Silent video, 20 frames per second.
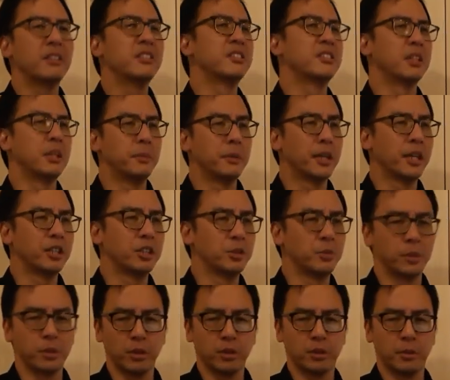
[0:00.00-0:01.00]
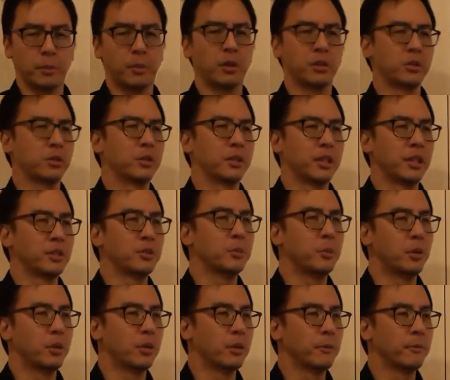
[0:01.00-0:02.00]
is these limitations because the port's only that
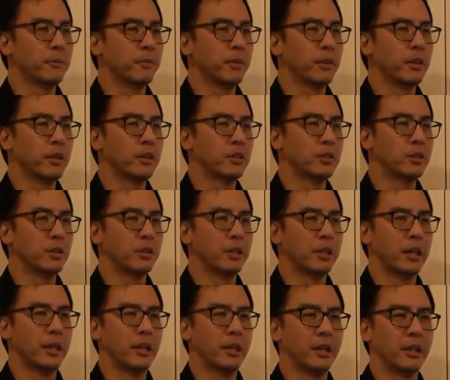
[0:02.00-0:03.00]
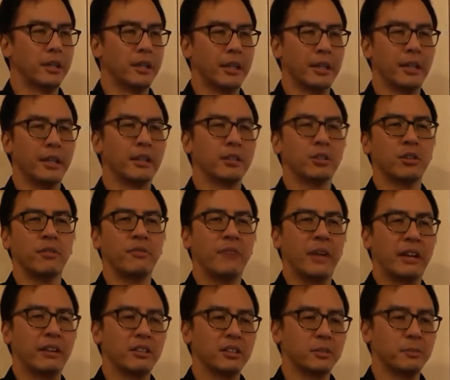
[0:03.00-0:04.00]
small. So there, uh, there are sort of
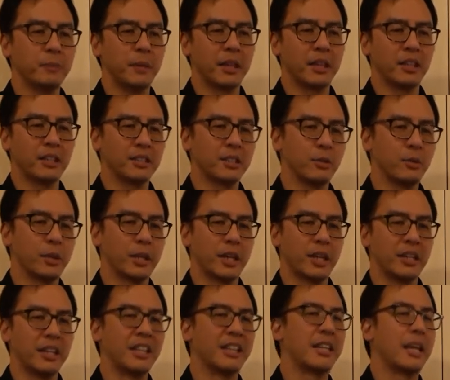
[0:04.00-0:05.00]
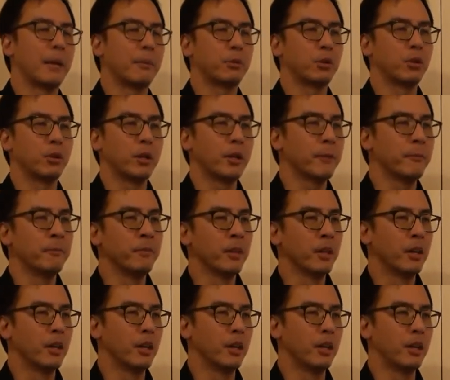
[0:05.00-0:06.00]
various methods that we can adapt to it,
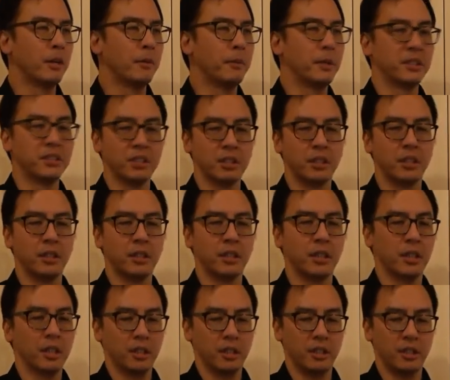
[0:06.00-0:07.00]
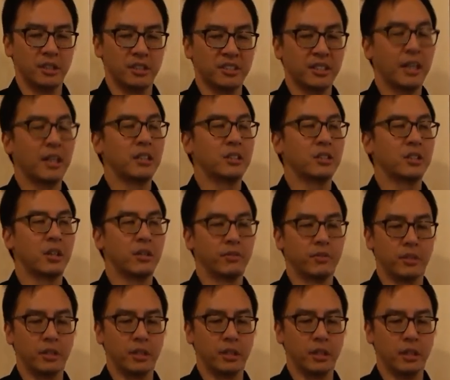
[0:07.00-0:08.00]
uh, but certainly the size of
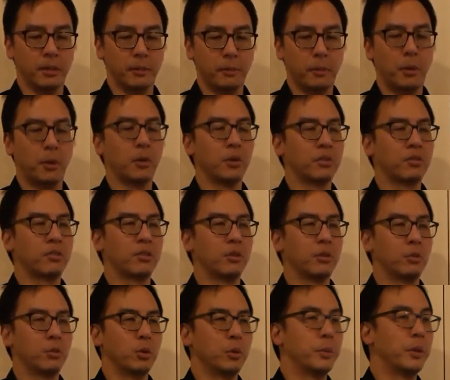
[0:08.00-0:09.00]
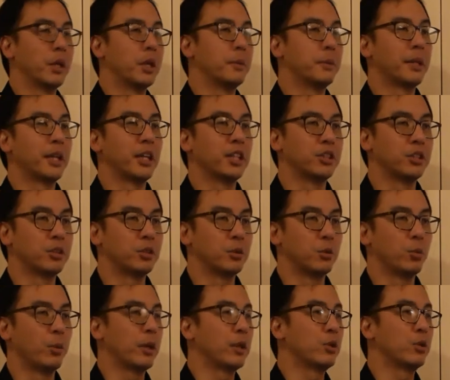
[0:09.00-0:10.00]
the ports would be a limitation to
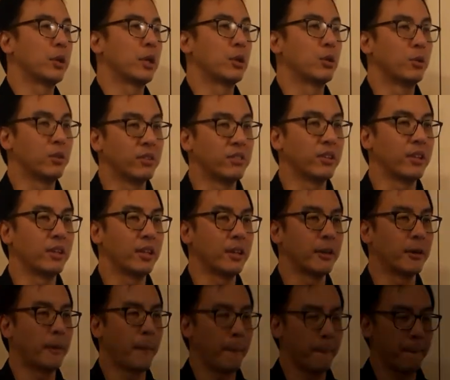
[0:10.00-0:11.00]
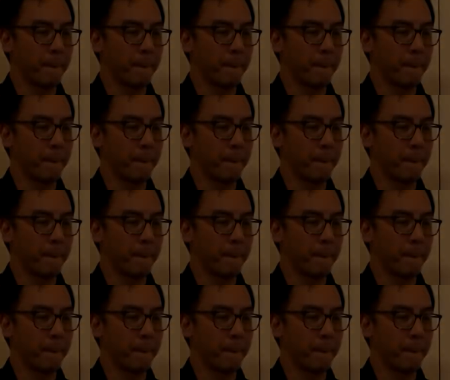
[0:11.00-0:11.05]
what you can do inside there.